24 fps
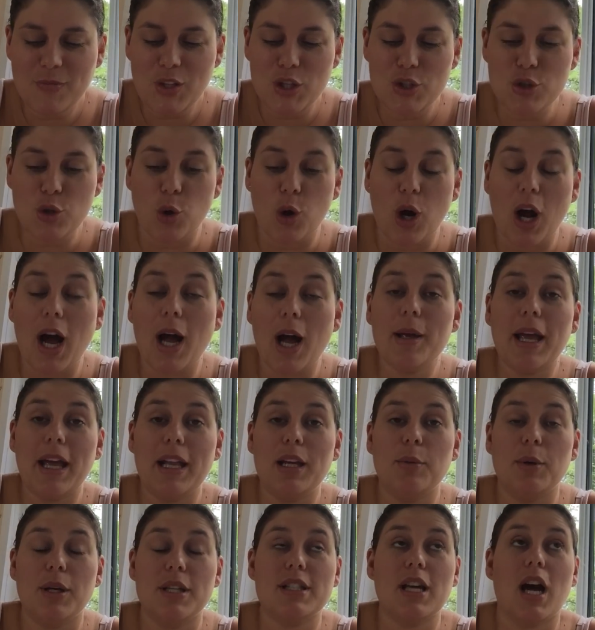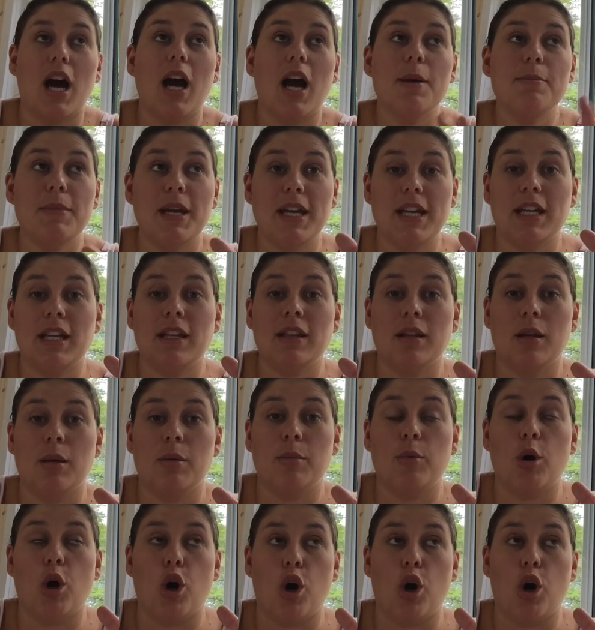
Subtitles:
So anyways, I'm making them